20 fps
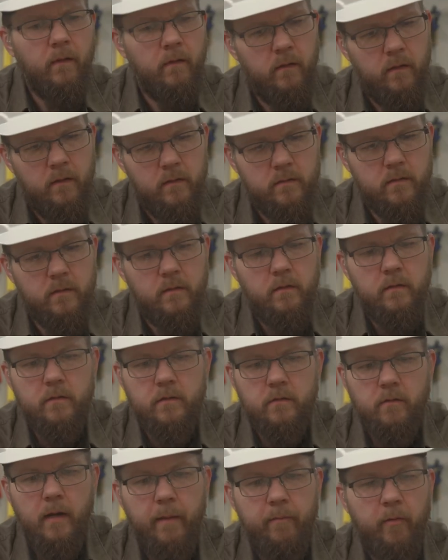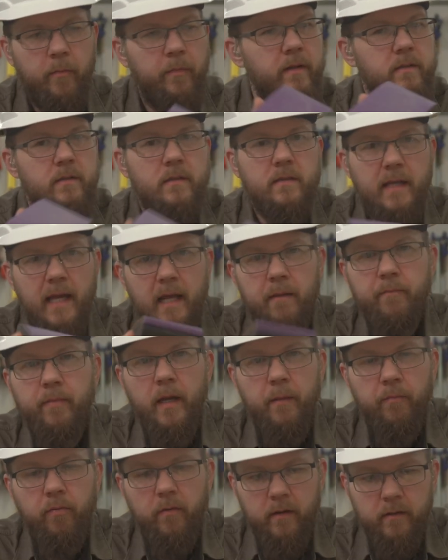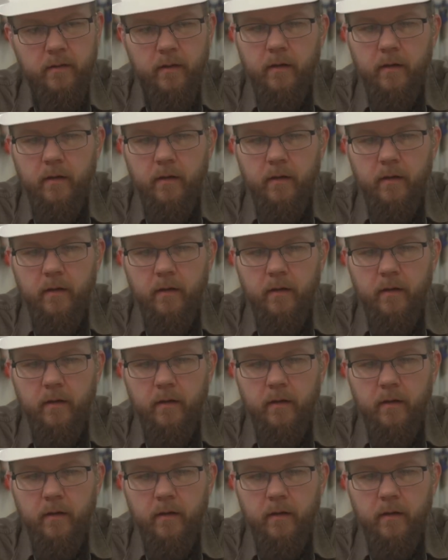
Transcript: is you strap a piece of sandpaper in